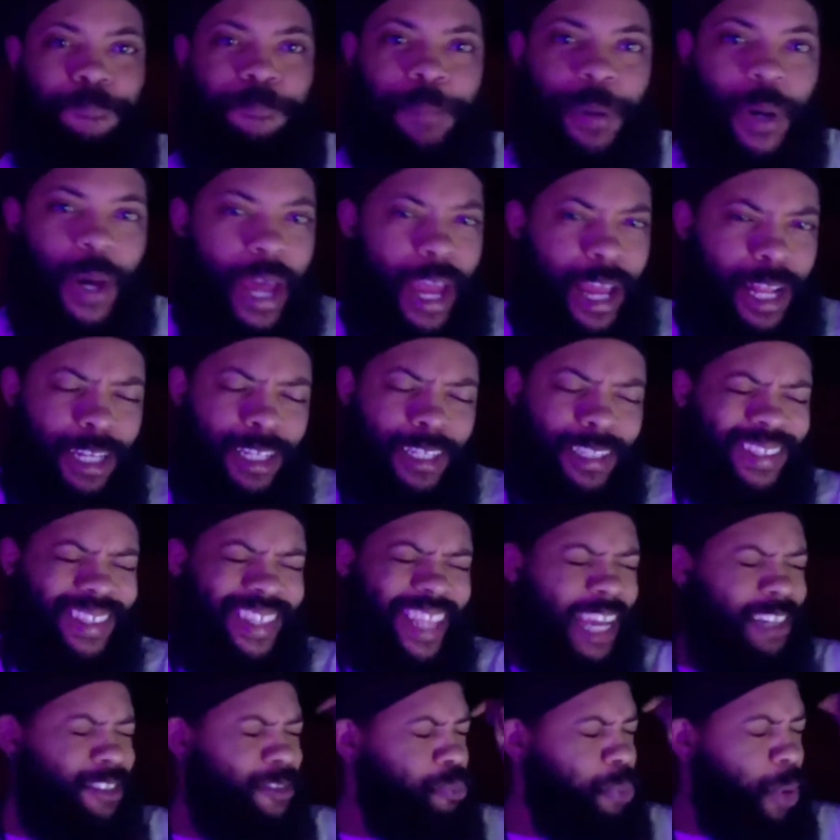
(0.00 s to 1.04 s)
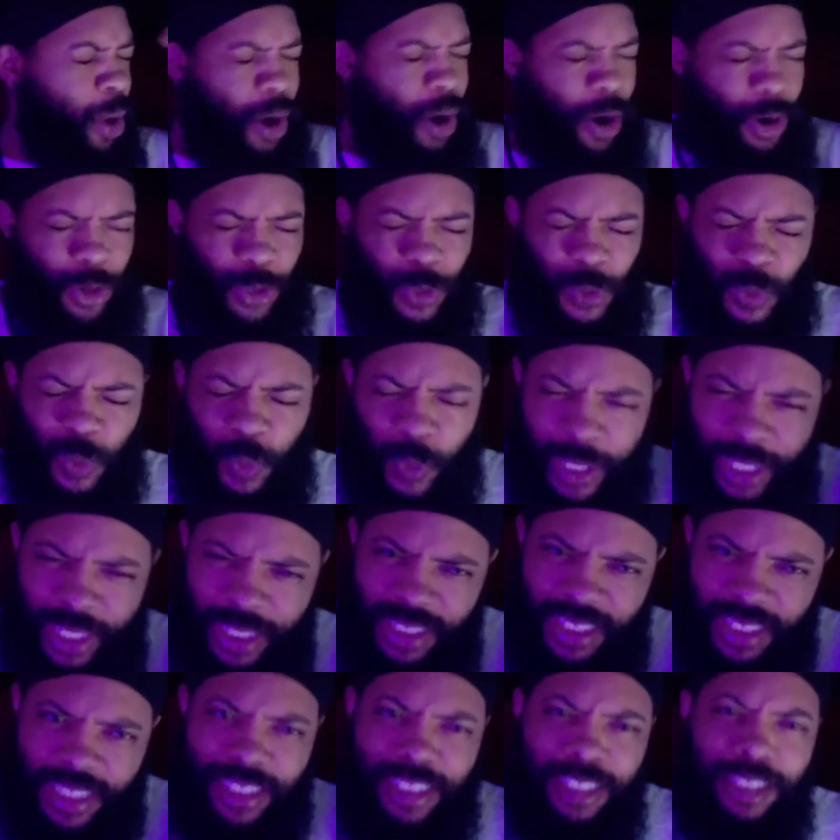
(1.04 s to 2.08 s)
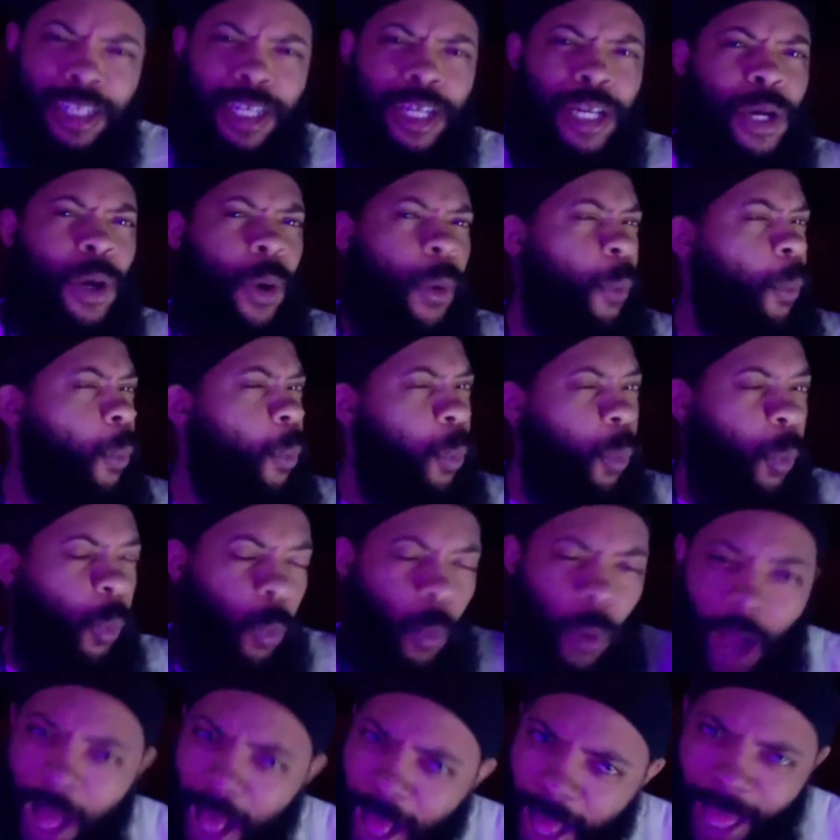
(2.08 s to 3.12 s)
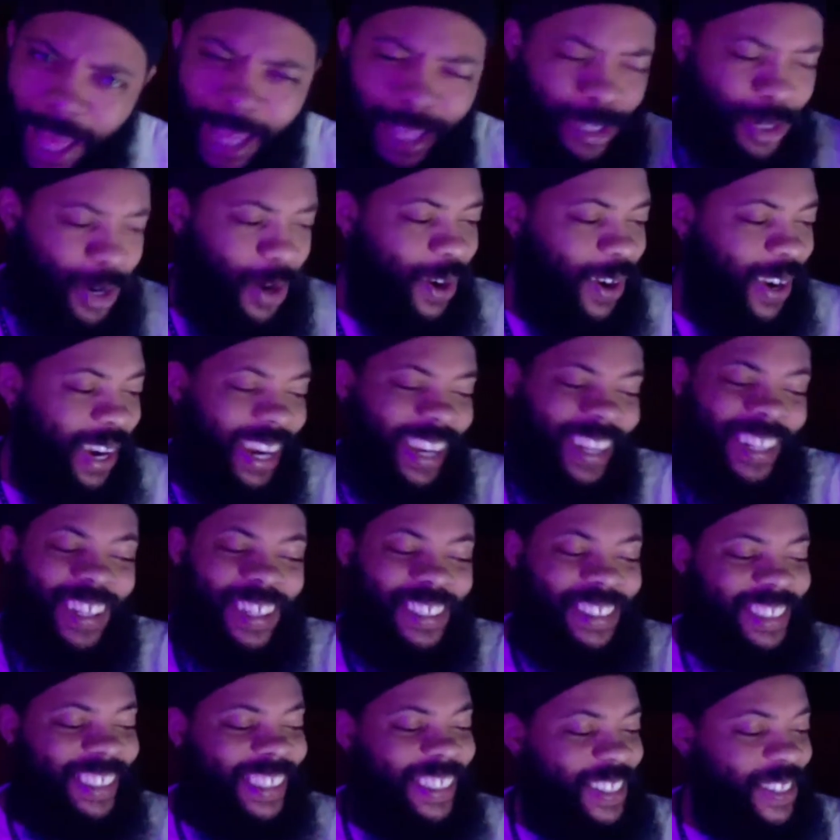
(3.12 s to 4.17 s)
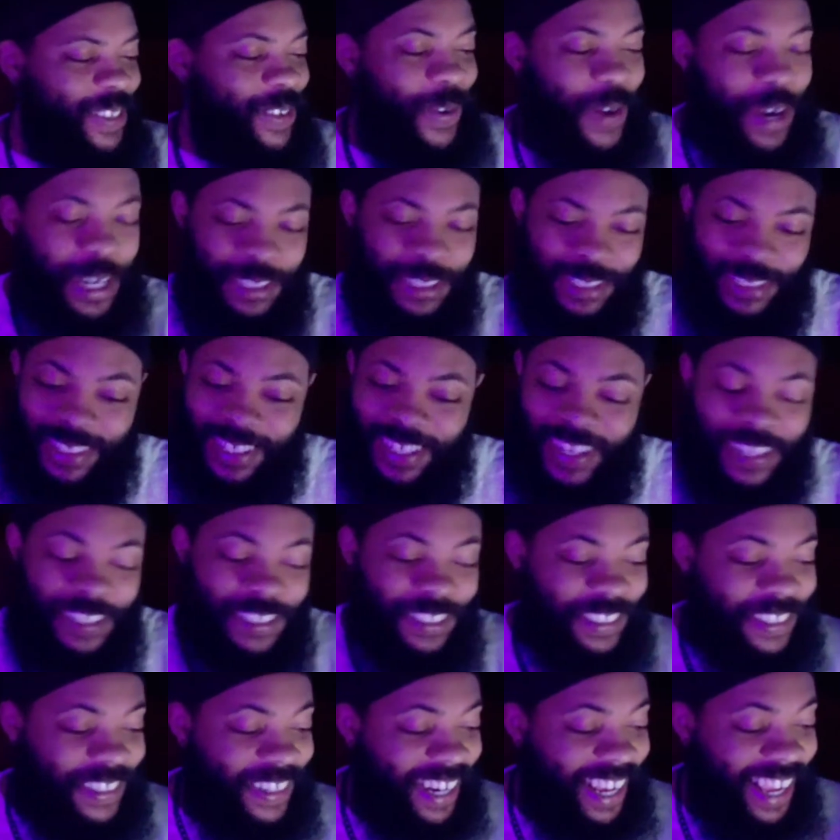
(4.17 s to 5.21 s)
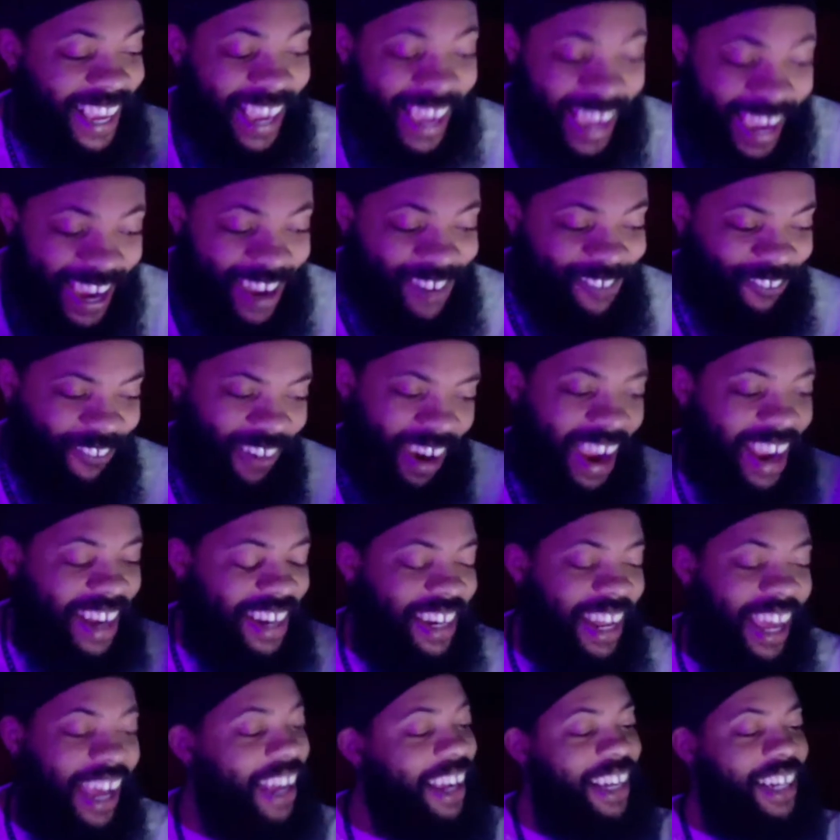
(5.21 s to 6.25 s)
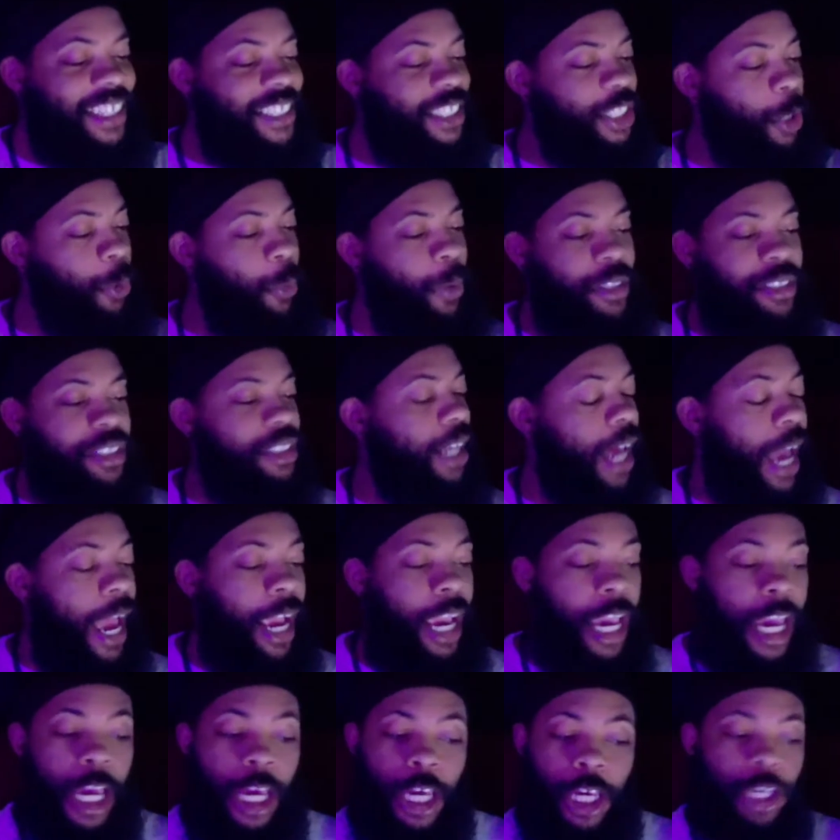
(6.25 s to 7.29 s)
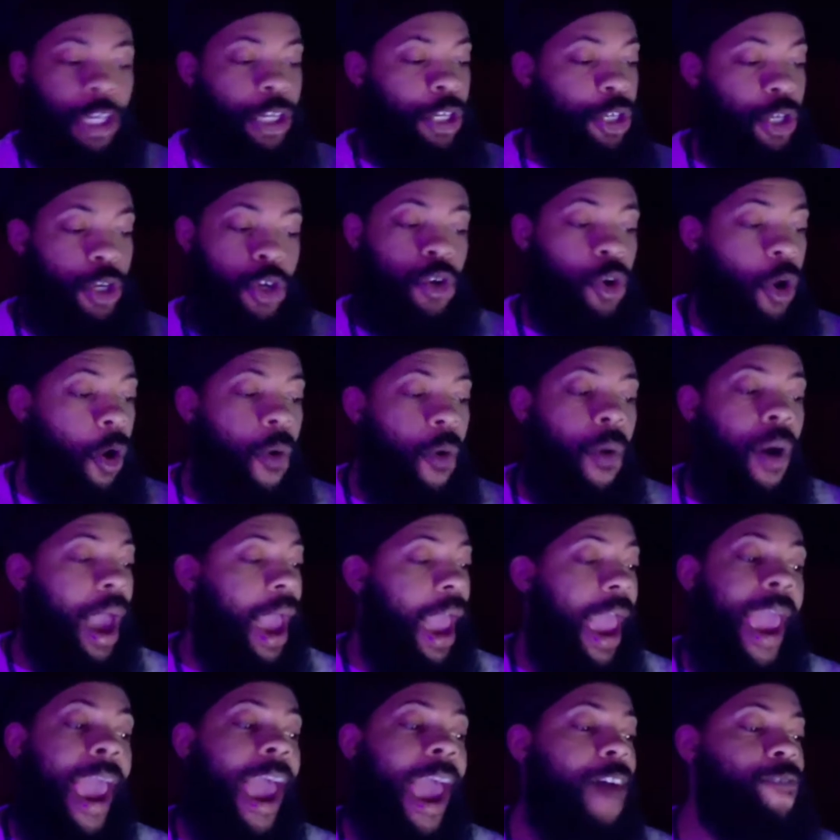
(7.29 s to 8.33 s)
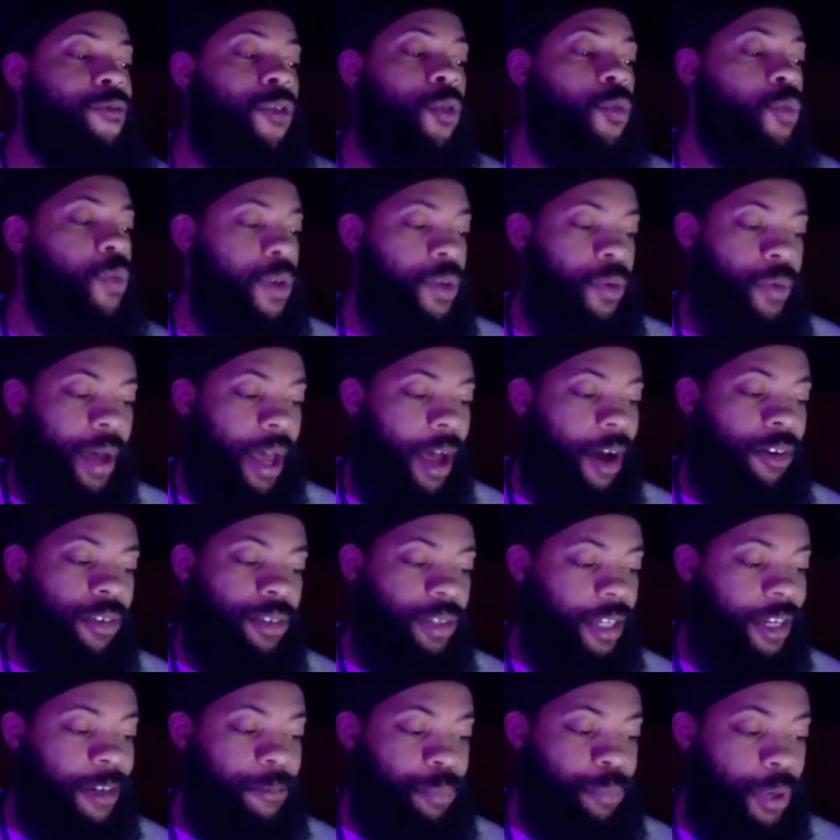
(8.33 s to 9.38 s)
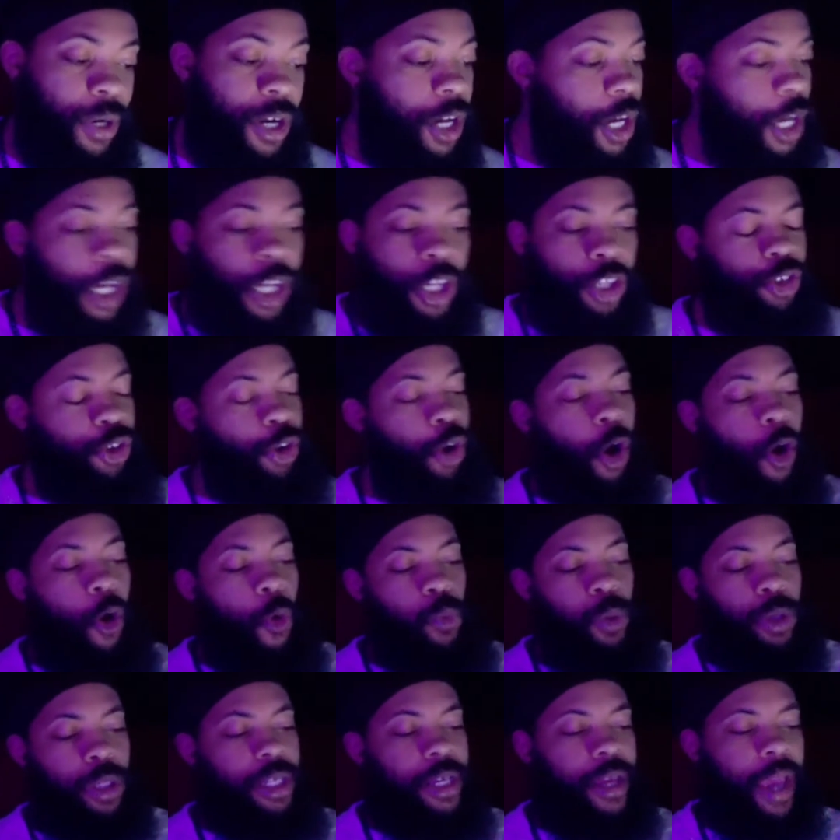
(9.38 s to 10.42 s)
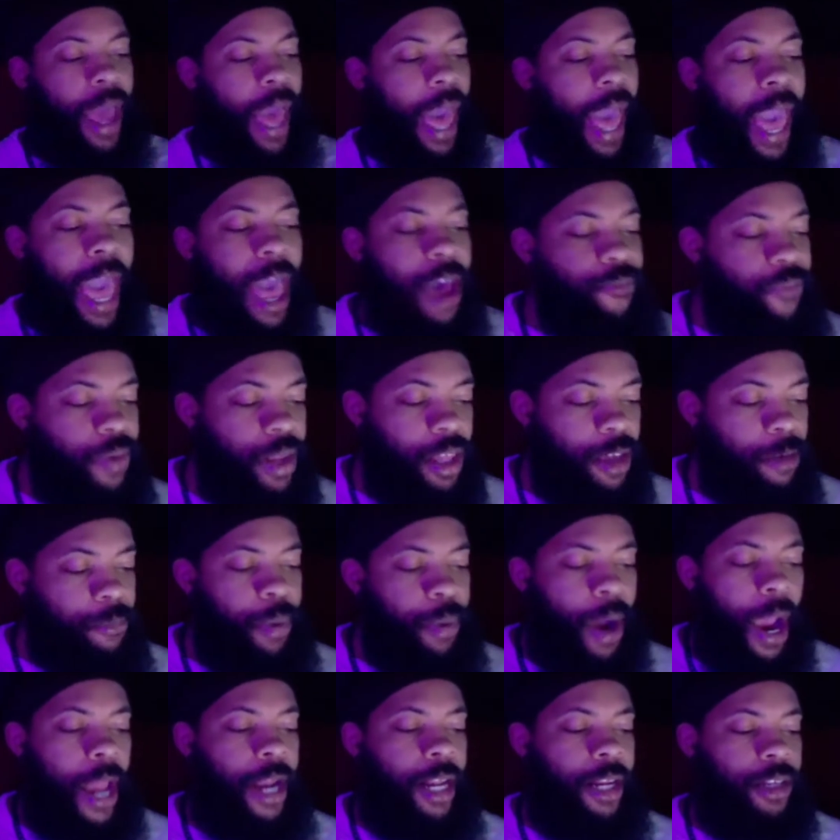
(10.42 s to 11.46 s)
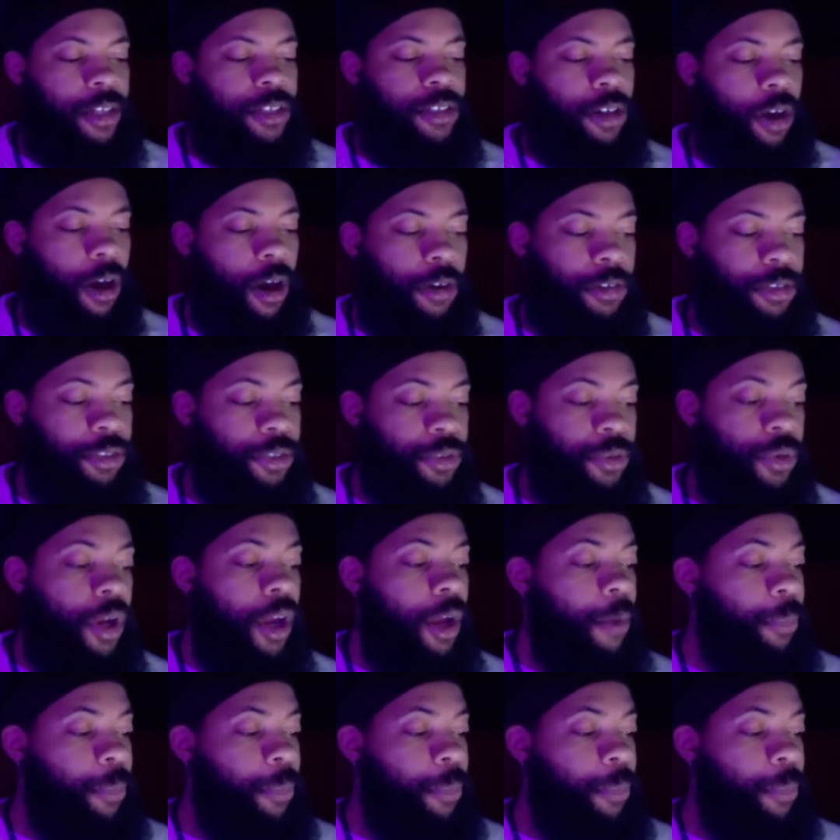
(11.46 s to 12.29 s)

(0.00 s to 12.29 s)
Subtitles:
But that's part of the reason why you're in the situation that you're in right now. So it's like, you don't have a real outlet, bro. You don't really have anybody to talk to.